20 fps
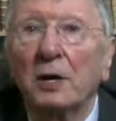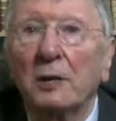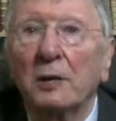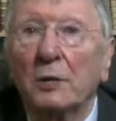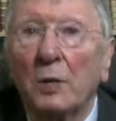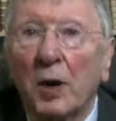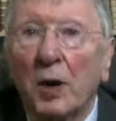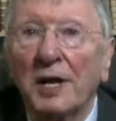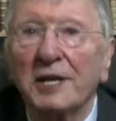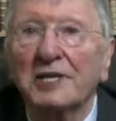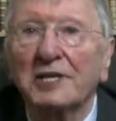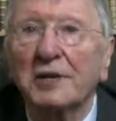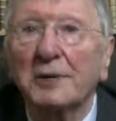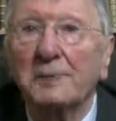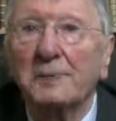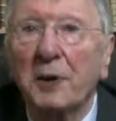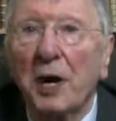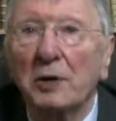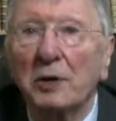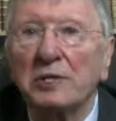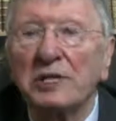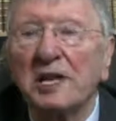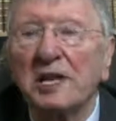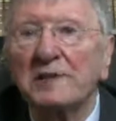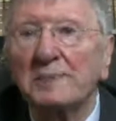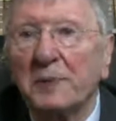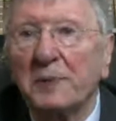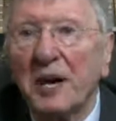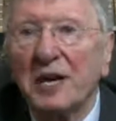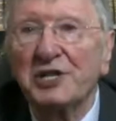What is the
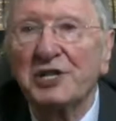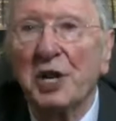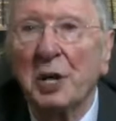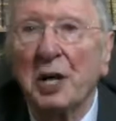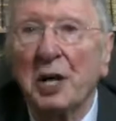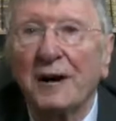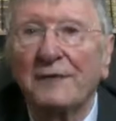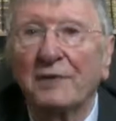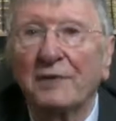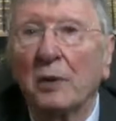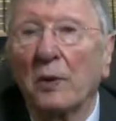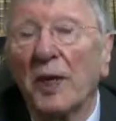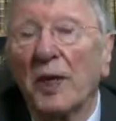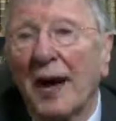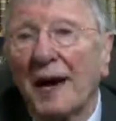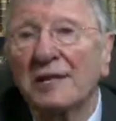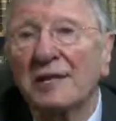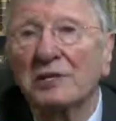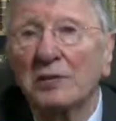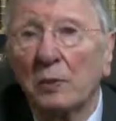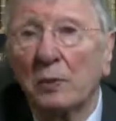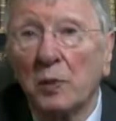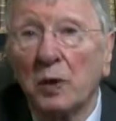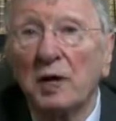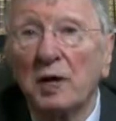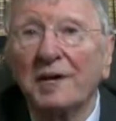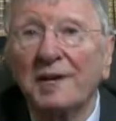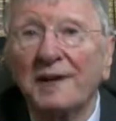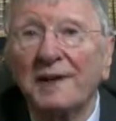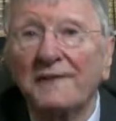process pressure level? That is the
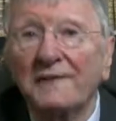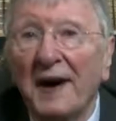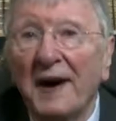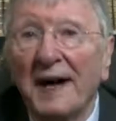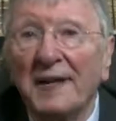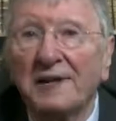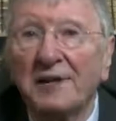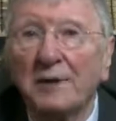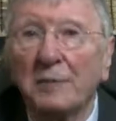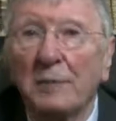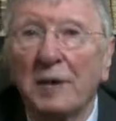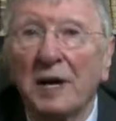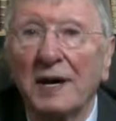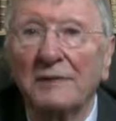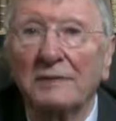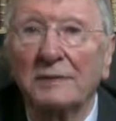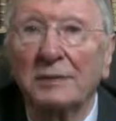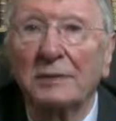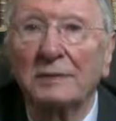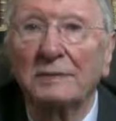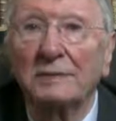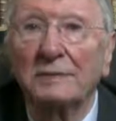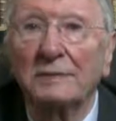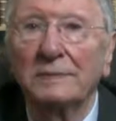working vacuum level.